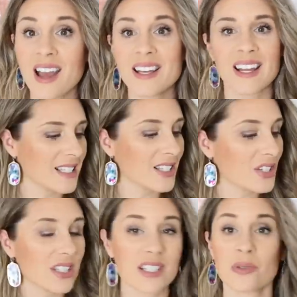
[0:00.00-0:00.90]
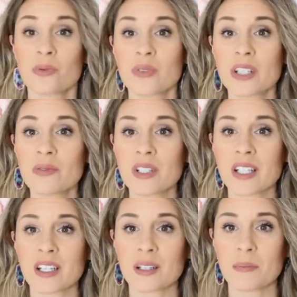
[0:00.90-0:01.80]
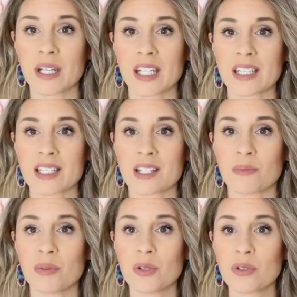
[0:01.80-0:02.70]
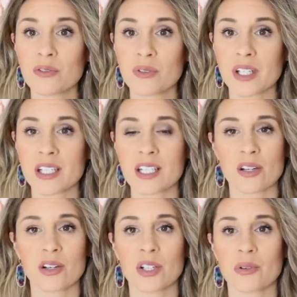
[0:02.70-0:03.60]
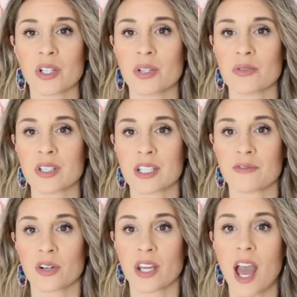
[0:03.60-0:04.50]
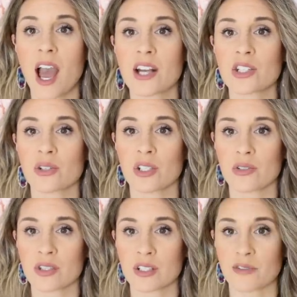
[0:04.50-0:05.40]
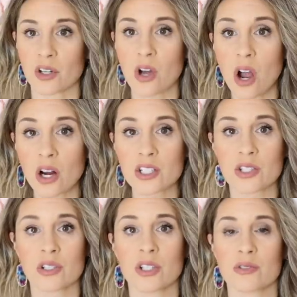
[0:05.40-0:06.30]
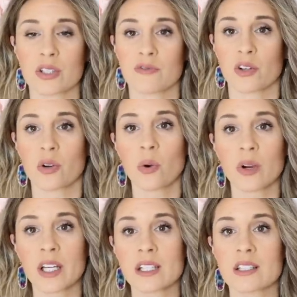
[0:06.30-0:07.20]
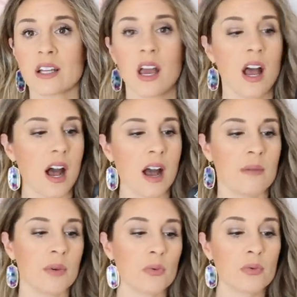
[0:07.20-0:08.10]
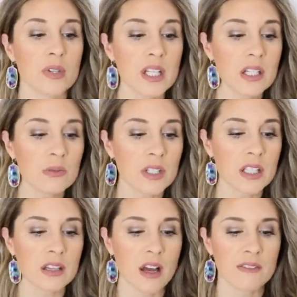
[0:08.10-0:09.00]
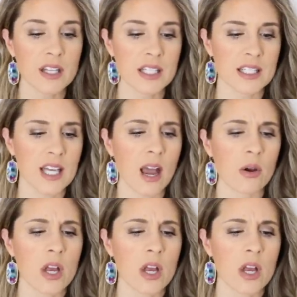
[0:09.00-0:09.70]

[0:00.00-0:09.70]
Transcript: And this is just a really, really good piece. The beautiful interior, you can use this for cash cash, you can use this for cards, you can use this for coins. Um, really, really love this. Now,